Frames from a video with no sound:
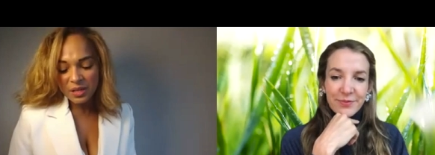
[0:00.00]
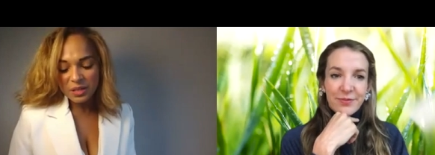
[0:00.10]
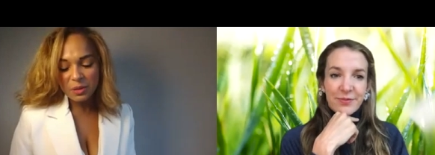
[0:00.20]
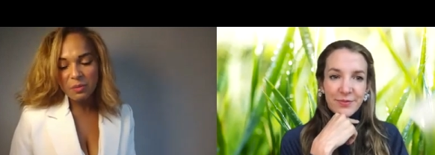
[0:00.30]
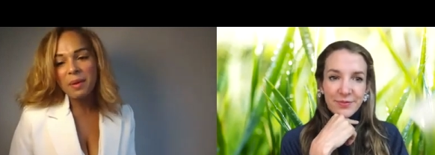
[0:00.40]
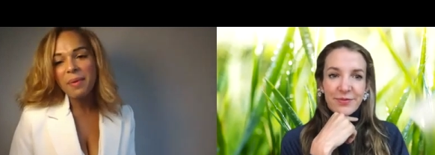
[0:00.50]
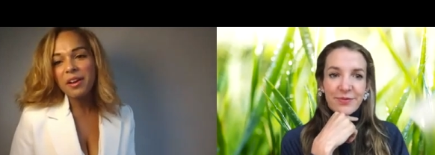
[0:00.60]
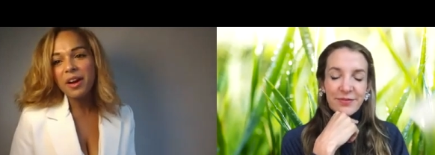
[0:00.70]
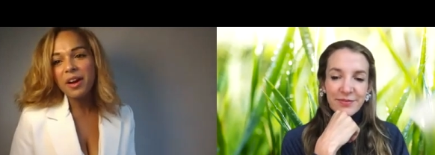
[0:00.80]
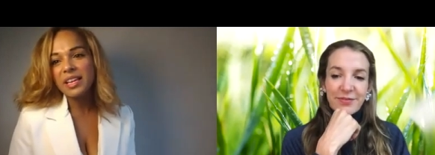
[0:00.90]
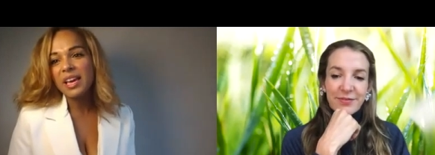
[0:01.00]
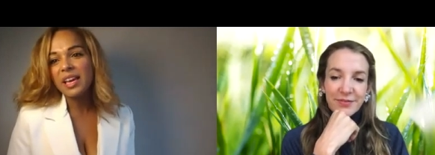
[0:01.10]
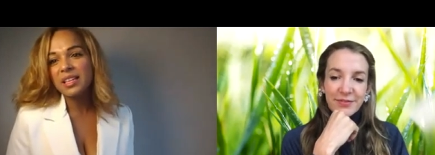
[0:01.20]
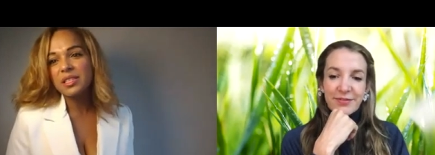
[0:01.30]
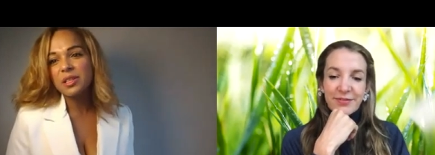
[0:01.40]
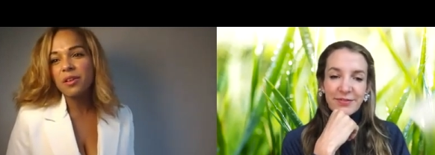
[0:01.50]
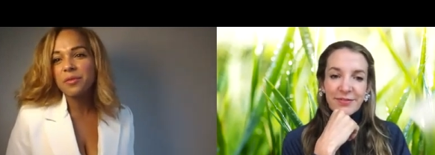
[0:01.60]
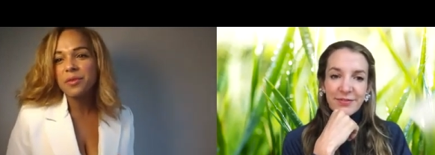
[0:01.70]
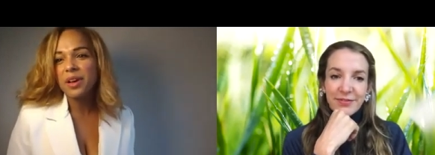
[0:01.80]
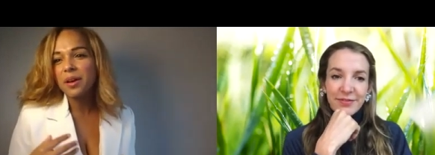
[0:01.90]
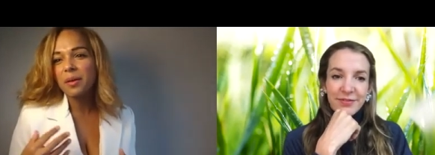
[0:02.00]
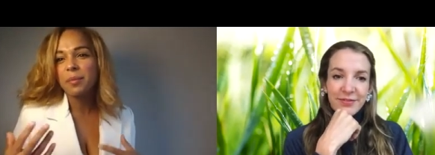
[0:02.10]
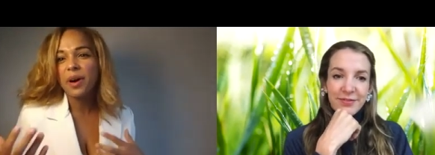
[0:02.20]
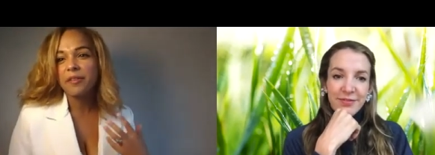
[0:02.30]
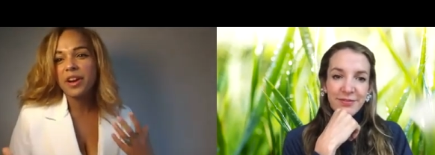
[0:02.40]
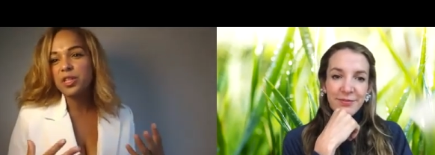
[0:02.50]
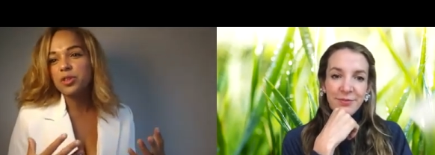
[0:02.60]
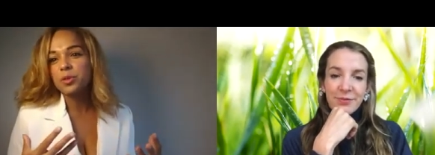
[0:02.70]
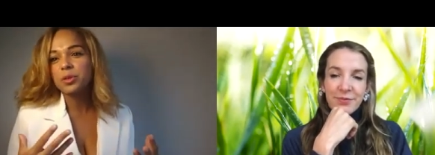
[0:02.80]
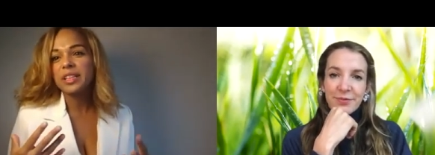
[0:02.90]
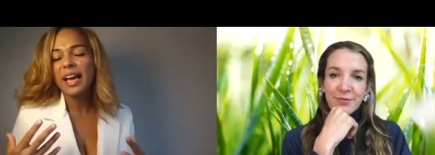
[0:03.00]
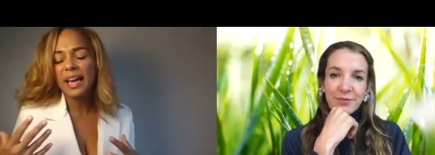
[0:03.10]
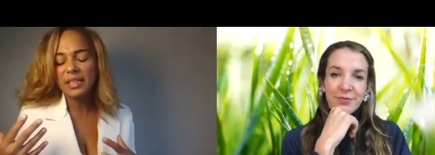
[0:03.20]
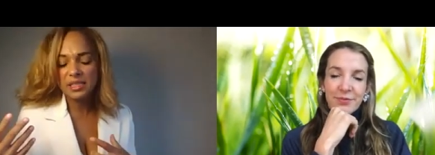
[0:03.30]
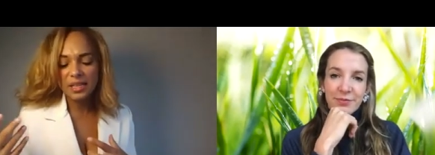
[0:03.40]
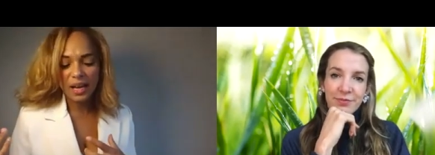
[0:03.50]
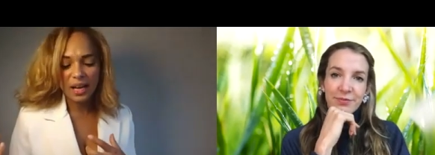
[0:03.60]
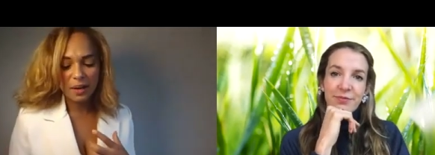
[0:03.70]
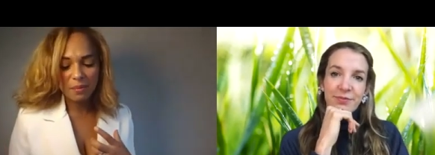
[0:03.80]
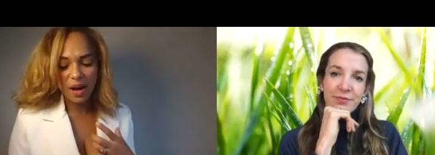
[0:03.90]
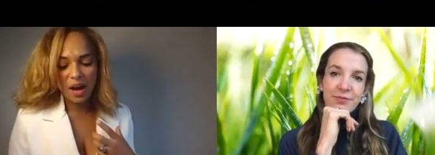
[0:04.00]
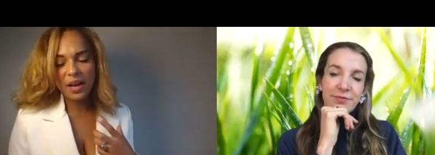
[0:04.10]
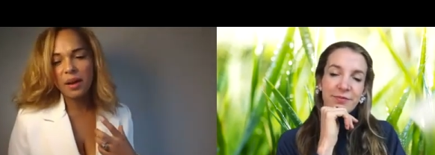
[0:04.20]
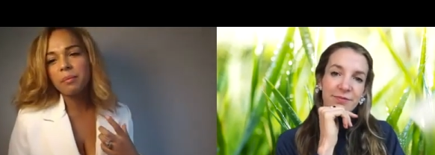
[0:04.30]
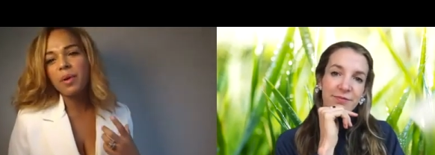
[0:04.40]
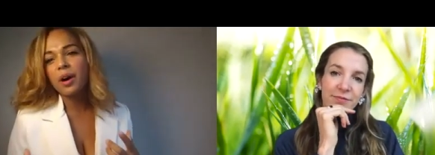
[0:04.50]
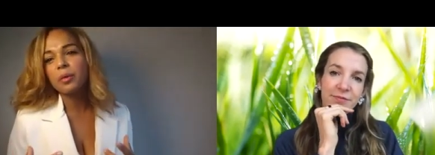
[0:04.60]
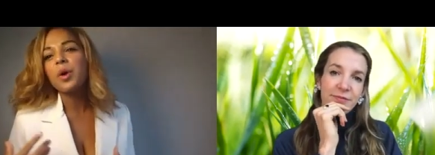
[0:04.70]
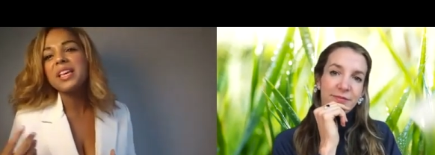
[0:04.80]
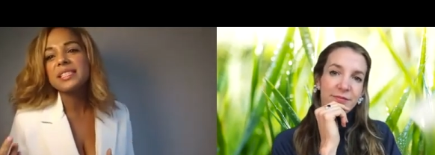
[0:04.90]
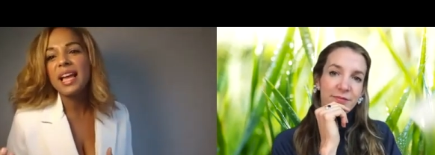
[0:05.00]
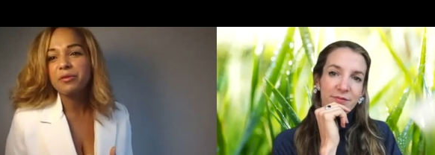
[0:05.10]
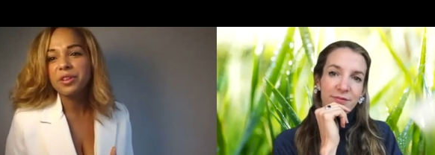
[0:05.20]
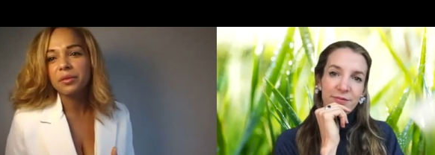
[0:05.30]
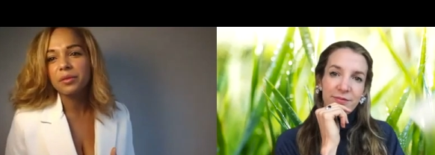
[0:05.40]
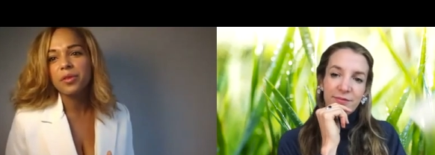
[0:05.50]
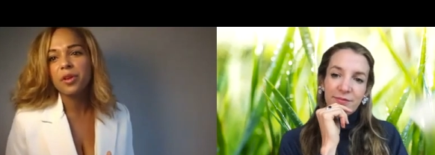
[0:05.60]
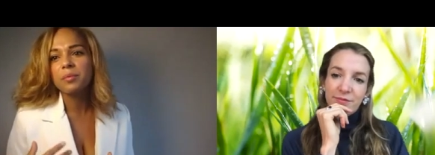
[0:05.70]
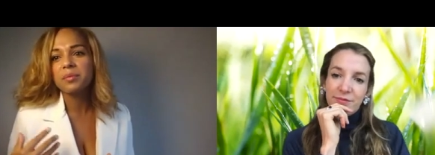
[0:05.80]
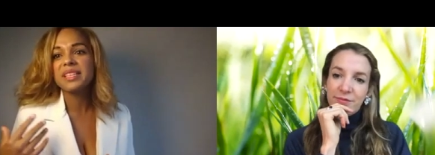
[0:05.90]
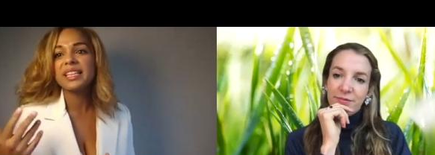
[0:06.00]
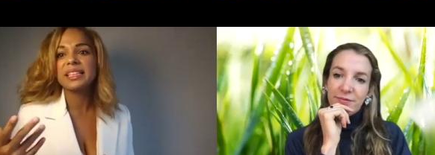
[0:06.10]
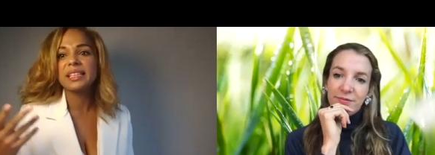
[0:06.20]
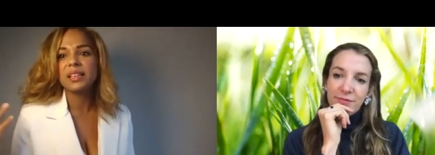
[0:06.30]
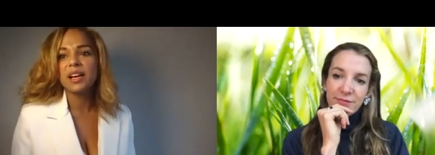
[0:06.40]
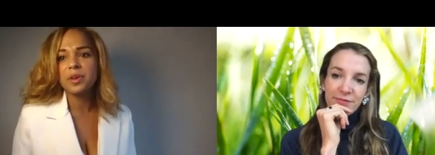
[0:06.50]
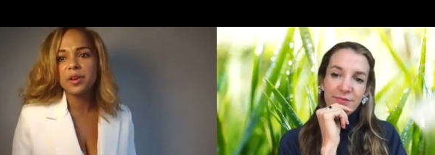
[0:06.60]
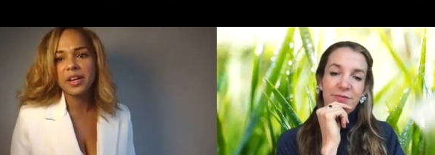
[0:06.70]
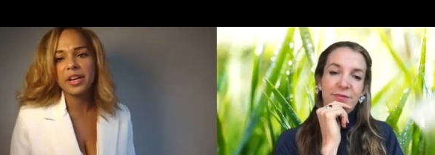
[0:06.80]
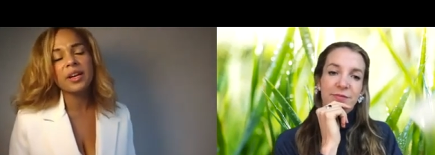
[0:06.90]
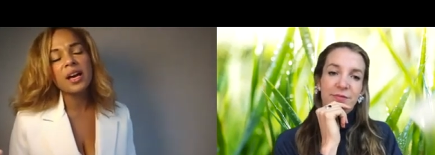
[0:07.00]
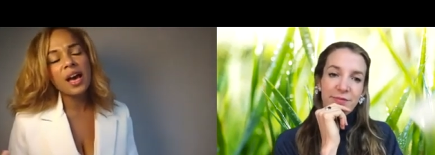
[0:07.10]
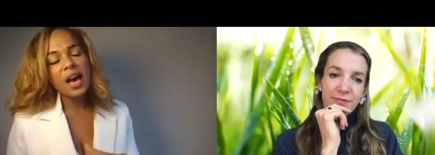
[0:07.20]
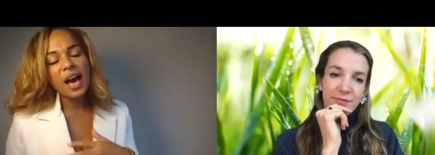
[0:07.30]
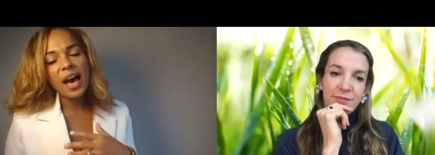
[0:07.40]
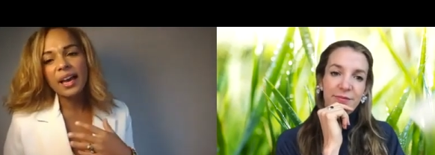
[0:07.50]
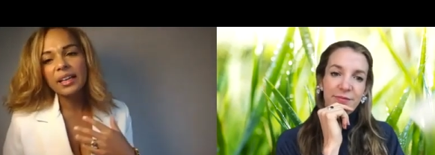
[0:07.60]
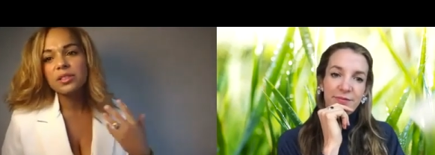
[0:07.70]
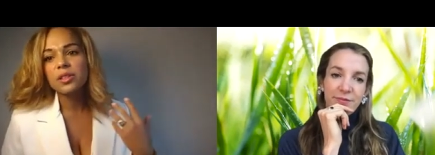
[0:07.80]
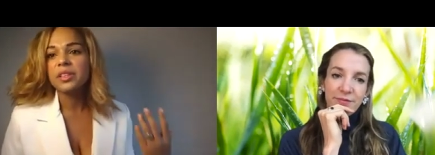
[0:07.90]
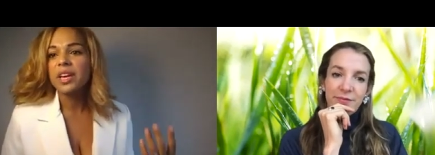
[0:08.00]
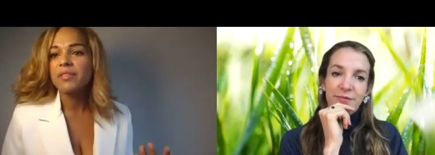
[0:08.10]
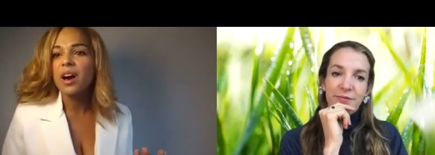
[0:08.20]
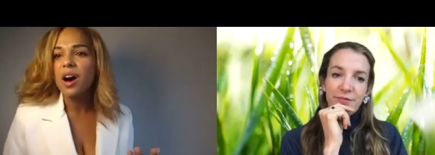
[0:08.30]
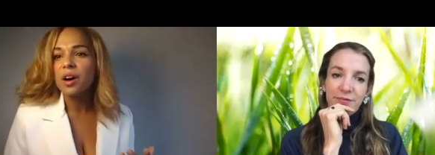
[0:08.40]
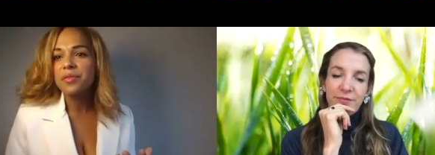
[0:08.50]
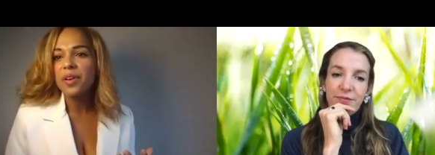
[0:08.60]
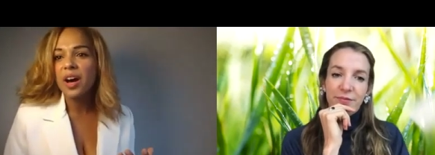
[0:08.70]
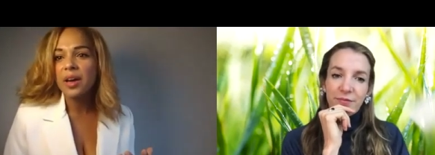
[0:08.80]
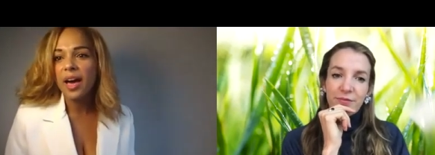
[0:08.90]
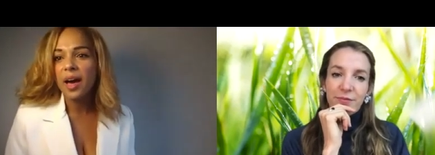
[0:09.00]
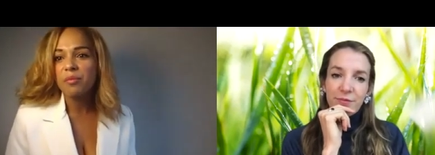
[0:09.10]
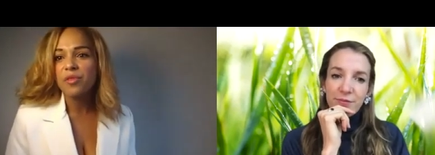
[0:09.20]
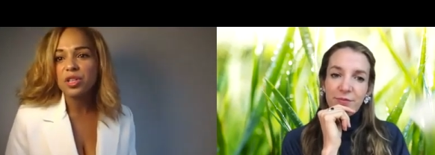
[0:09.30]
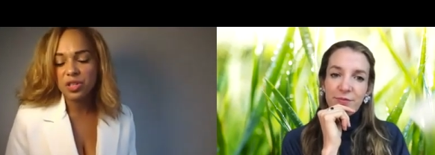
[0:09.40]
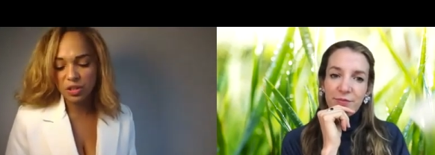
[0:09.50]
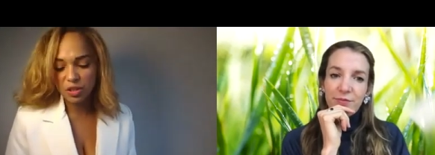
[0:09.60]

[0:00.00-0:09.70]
Speaker 1: So my background is of biracial, and I am part West African from Guinea, Liberia. And on the other half, I am Russian